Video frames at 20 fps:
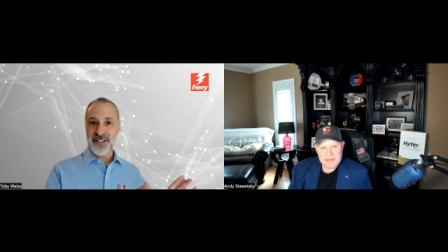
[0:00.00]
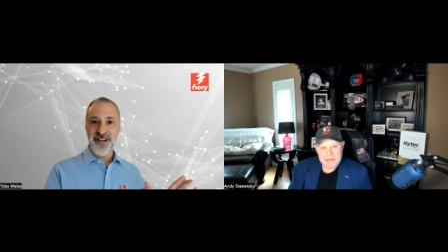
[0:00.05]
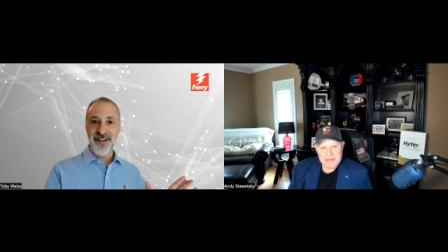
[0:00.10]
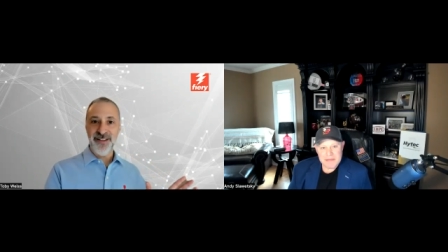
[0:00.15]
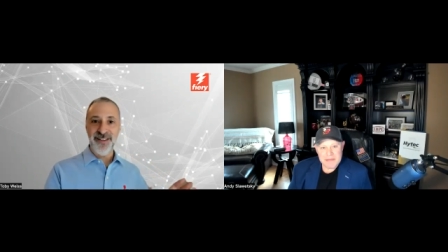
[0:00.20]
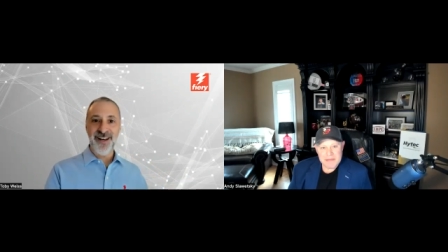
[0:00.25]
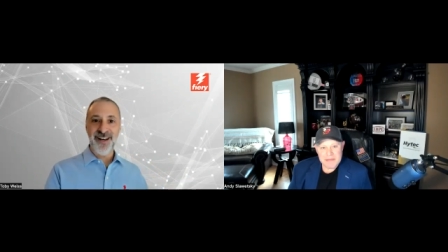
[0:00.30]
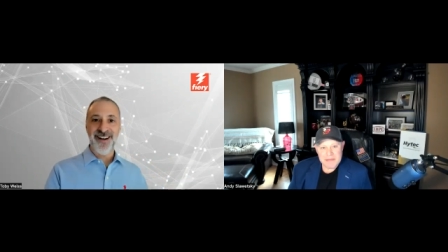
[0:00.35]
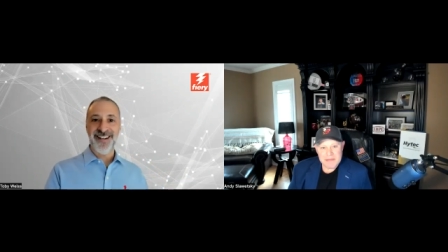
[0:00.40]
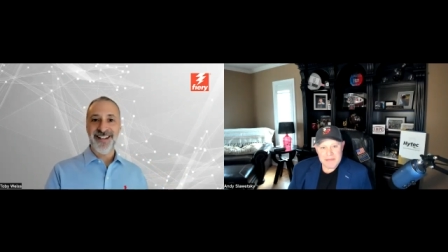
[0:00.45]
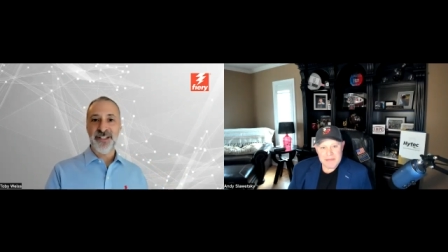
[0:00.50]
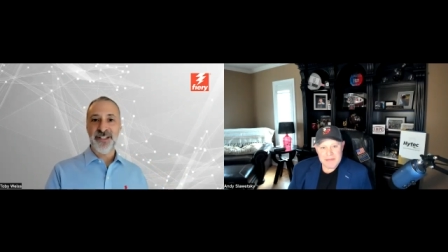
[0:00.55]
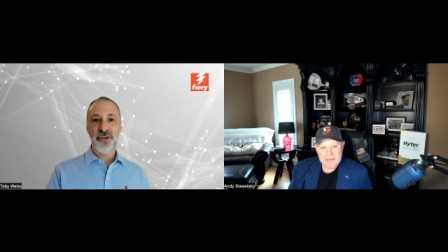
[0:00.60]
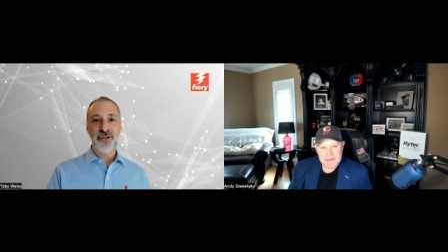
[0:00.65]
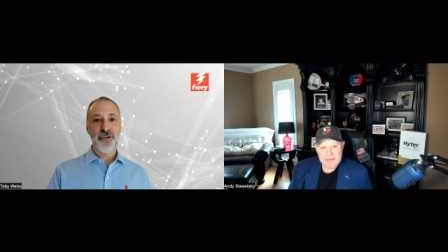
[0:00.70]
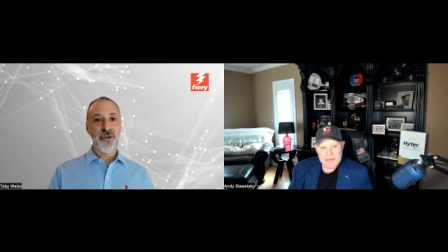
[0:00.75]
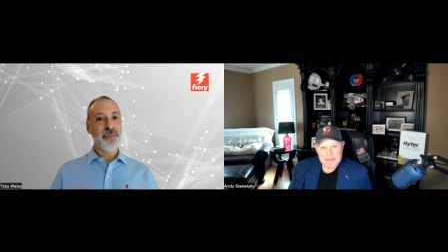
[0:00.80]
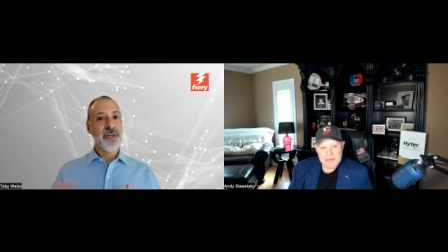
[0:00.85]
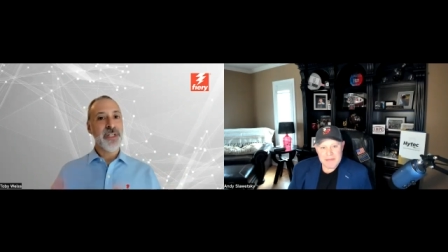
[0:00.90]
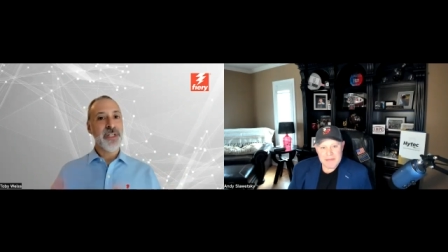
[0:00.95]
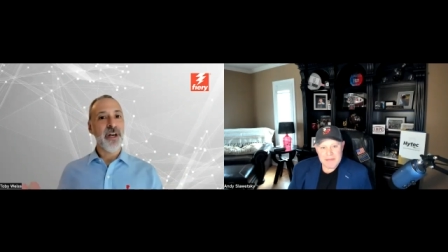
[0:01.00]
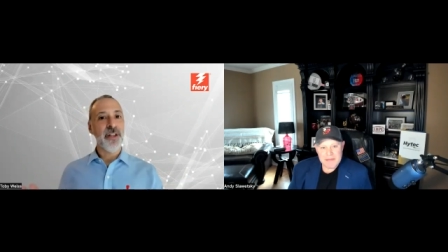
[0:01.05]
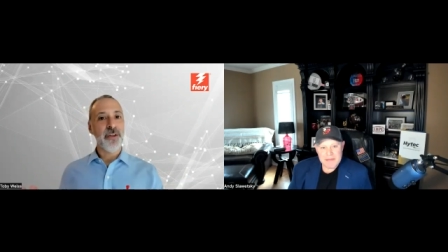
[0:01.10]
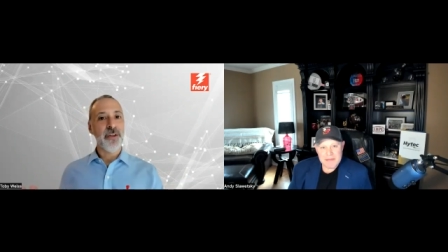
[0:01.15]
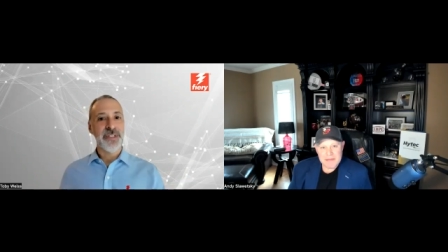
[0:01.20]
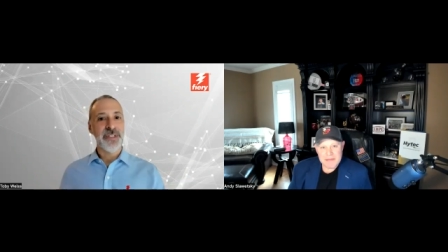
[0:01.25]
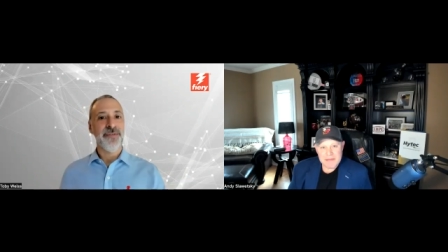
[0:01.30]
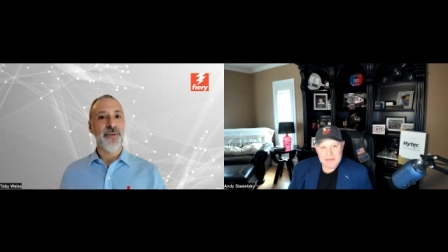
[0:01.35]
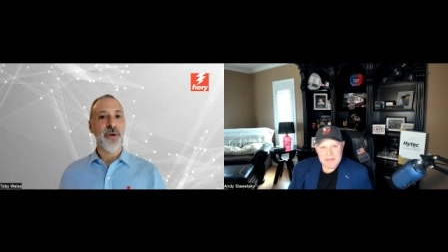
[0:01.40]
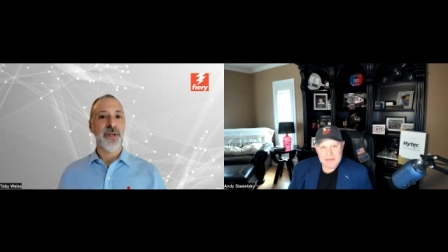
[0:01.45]
on industrial print, the other
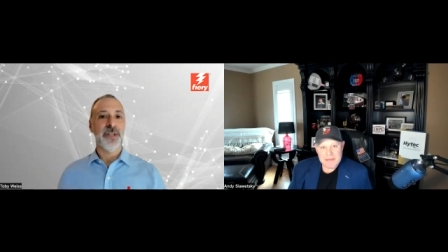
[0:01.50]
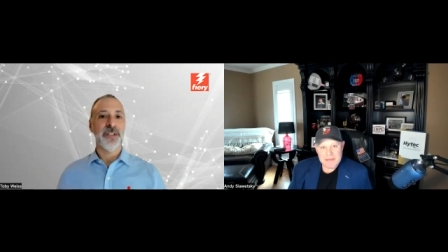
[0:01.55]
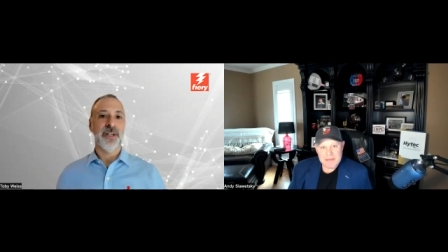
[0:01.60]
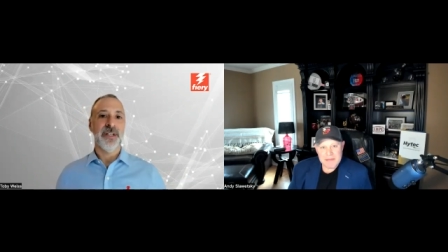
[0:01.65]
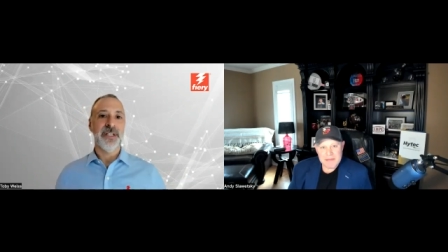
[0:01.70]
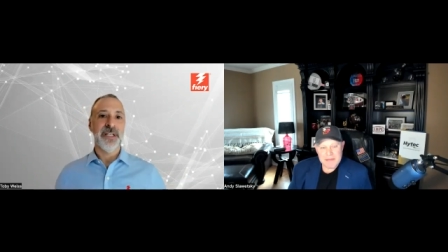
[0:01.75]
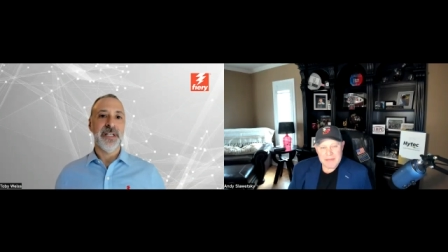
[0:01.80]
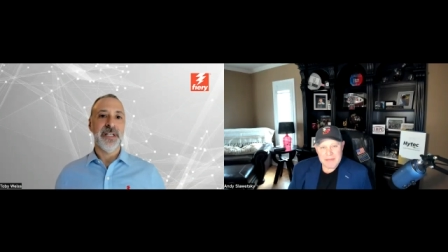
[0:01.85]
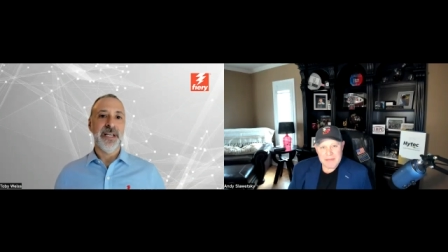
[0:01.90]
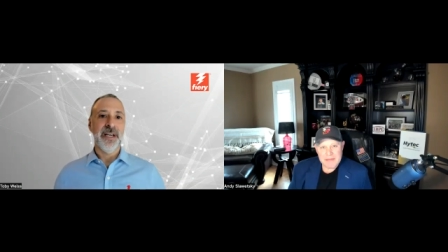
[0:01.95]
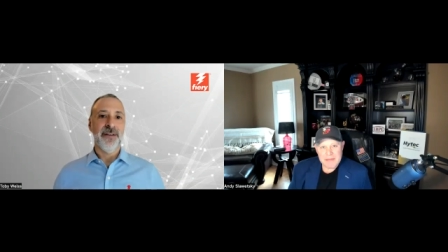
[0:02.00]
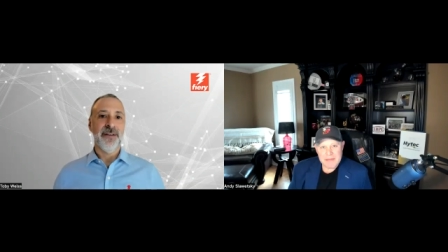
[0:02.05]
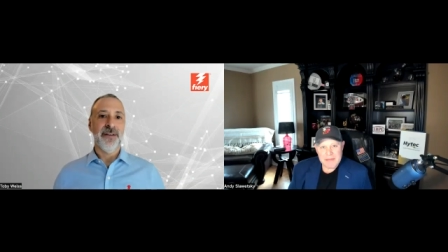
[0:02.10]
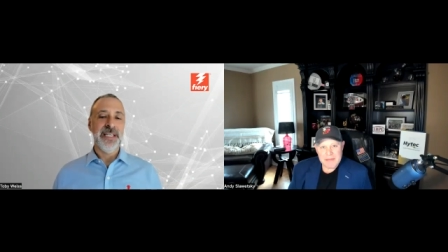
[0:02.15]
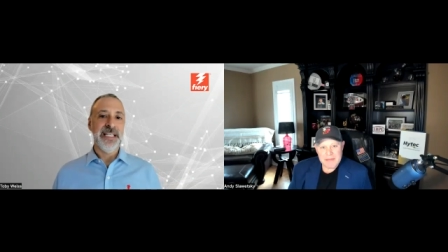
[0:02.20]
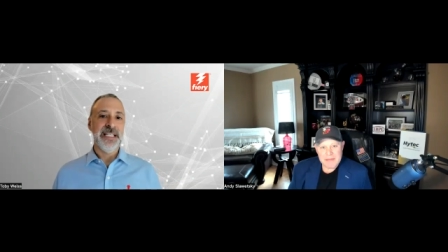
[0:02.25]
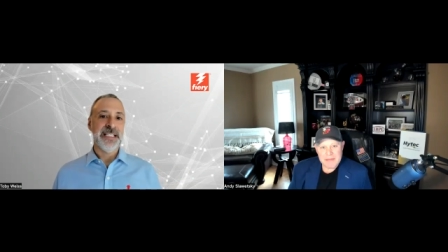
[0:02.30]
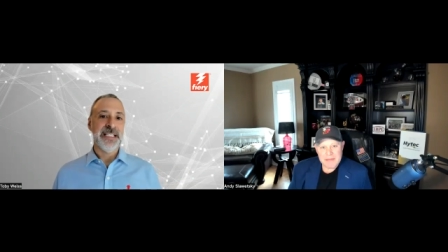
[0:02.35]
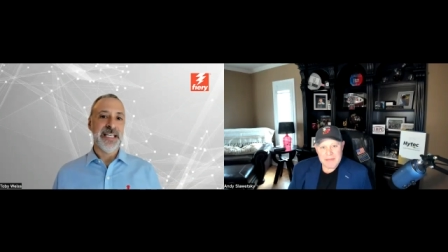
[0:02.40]
one's focused on DFEs.